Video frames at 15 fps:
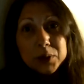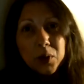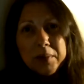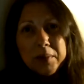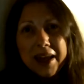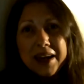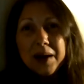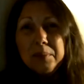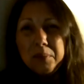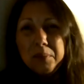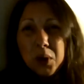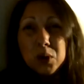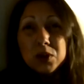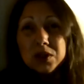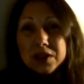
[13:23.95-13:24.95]
we're made up
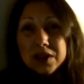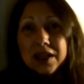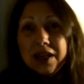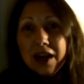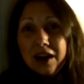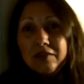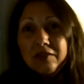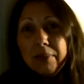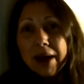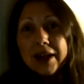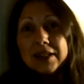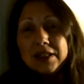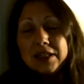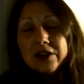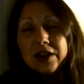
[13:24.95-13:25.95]
mostly of
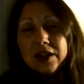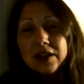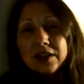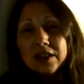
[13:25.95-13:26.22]
bacteria.